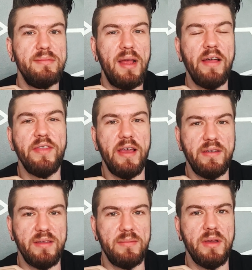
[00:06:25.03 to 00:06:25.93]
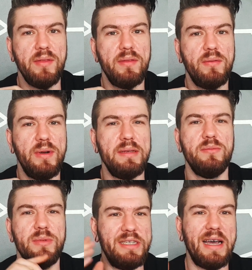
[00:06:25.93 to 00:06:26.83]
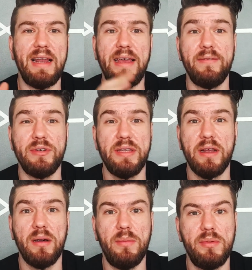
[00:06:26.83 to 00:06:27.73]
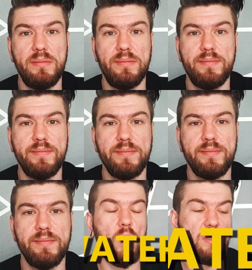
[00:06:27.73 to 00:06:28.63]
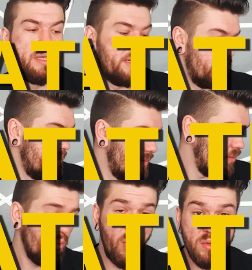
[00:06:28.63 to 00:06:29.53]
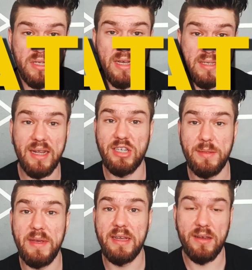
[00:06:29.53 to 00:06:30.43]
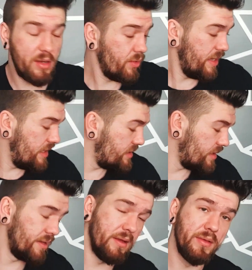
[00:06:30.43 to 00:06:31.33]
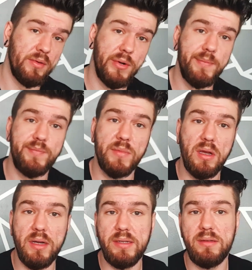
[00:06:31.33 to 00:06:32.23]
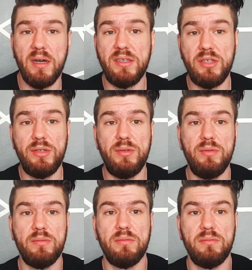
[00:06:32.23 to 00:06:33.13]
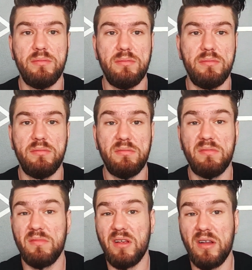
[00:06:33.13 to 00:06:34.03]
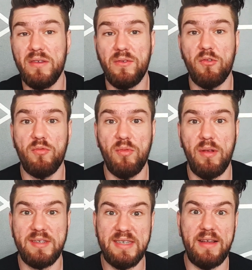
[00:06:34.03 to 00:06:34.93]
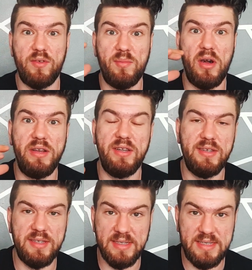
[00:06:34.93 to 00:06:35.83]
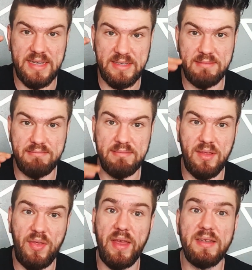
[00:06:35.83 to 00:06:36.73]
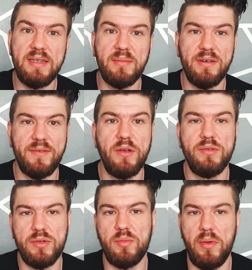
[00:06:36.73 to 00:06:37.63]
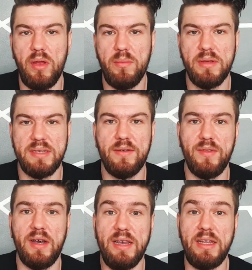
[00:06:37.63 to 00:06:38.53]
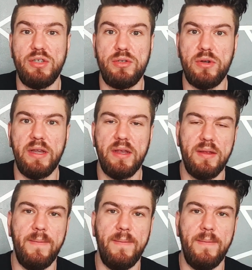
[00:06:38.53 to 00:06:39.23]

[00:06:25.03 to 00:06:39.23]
at the end of the month when we tally everything up. Water has actually been a lot easier than I thought. I do kind of set reminders and set things in my phone to remind myself that I need to drink.